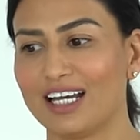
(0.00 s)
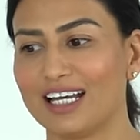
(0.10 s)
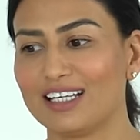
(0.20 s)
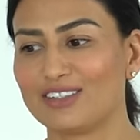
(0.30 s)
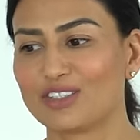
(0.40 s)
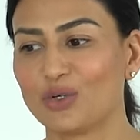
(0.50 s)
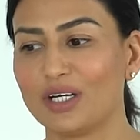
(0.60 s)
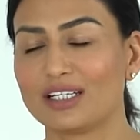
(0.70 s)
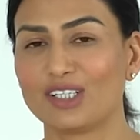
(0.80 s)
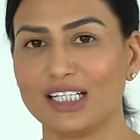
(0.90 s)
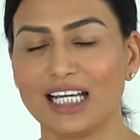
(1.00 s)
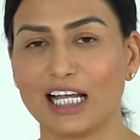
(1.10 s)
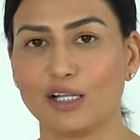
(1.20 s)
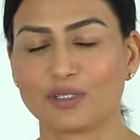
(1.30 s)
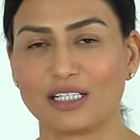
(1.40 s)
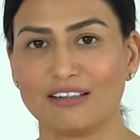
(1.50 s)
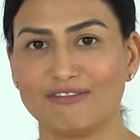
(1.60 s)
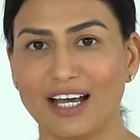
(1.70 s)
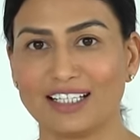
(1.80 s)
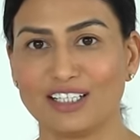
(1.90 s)
and so it really helps in
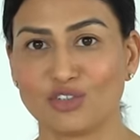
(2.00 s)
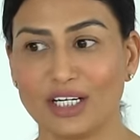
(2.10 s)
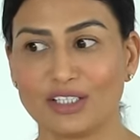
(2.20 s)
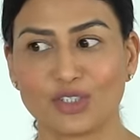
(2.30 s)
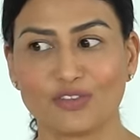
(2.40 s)
lymphatic drainage.